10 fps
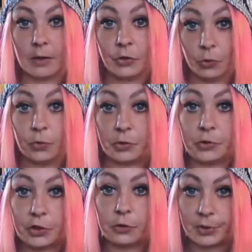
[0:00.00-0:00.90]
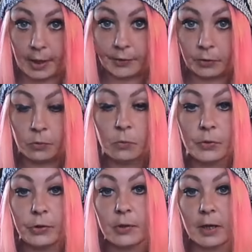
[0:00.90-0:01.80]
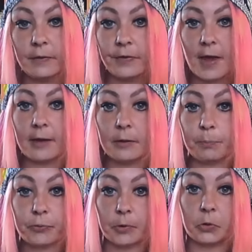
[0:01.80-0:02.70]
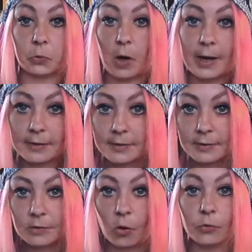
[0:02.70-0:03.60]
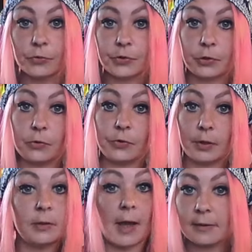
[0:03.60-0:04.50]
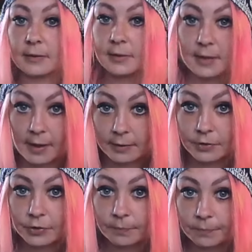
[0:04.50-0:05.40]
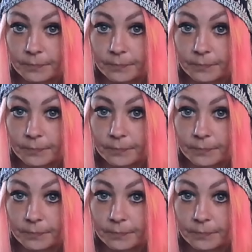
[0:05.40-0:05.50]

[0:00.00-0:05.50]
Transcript: your YouTube channel, you can then progress on to the next stage.